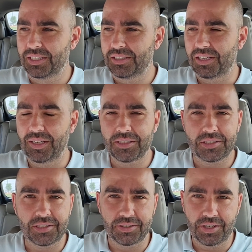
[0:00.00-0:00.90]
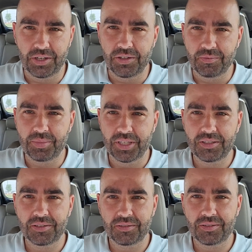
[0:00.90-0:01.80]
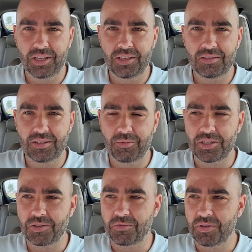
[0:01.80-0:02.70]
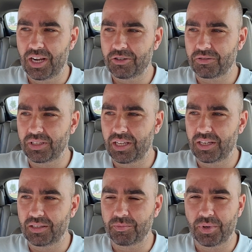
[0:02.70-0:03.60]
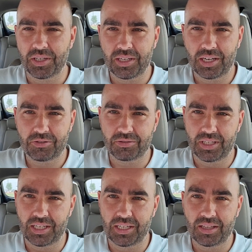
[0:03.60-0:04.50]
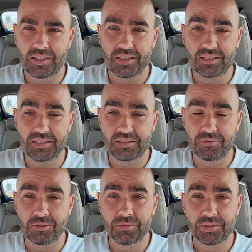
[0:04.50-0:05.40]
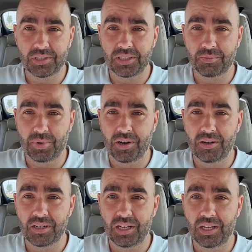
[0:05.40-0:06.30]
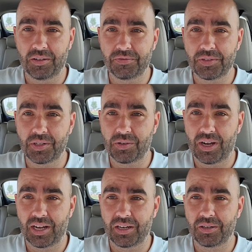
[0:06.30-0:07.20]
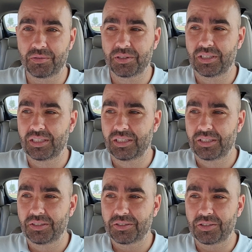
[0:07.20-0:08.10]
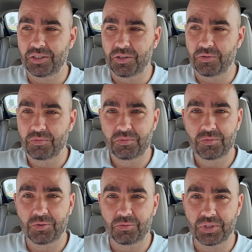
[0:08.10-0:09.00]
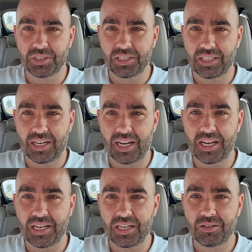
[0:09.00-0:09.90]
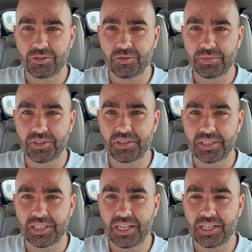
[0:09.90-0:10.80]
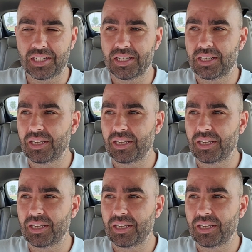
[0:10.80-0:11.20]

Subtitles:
Not necessarily all, but natural lighting, abundant natural lighting, I think is normally a part of, how, really high-end homes are designed.